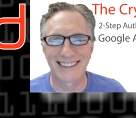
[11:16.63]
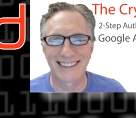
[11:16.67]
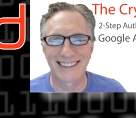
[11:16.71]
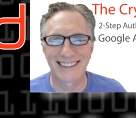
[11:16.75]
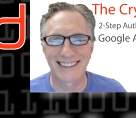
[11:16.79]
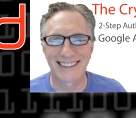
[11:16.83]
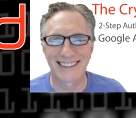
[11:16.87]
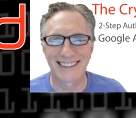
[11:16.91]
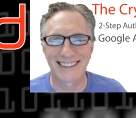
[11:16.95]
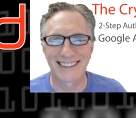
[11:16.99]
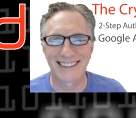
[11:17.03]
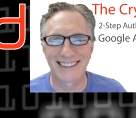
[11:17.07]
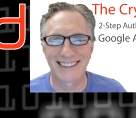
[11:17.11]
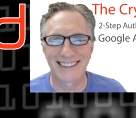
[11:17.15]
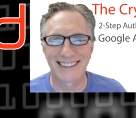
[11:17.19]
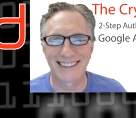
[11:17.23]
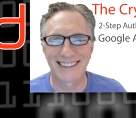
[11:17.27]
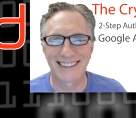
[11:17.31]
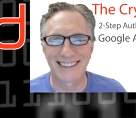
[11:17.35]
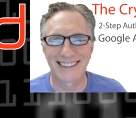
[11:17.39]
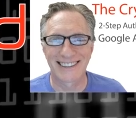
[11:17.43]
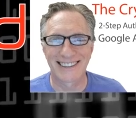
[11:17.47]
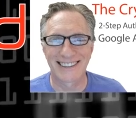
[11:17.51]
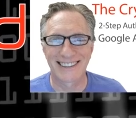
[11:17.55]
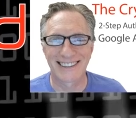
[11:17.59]

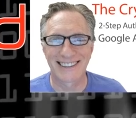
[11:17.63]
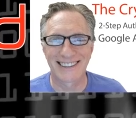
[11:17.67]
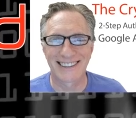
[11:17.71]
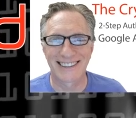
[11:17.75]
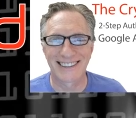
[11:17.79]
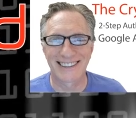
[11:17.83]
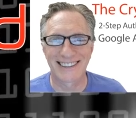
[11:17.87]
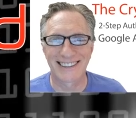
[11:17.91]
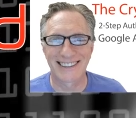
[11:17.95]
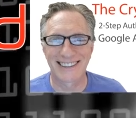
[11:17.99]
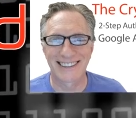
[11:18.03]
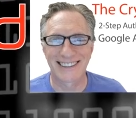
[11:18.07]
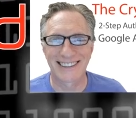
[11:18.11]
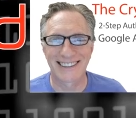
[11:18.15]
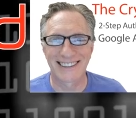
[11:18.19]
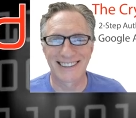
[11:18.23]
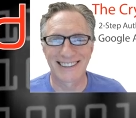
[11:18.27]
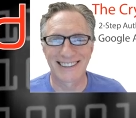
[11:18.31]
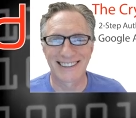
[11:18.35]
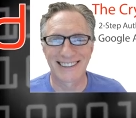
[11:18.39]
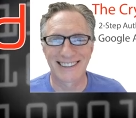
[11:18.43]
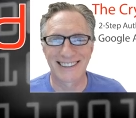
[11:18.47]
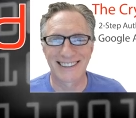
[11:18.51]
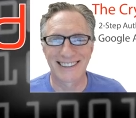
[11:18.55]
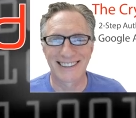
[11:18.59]

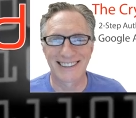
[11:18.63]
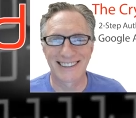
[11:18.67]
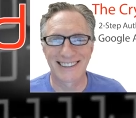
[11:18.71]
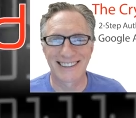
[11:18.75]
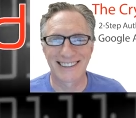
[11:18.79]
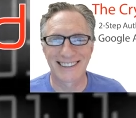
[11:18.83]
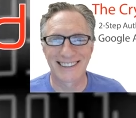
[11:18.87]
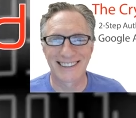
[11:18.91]
Nobody speaks.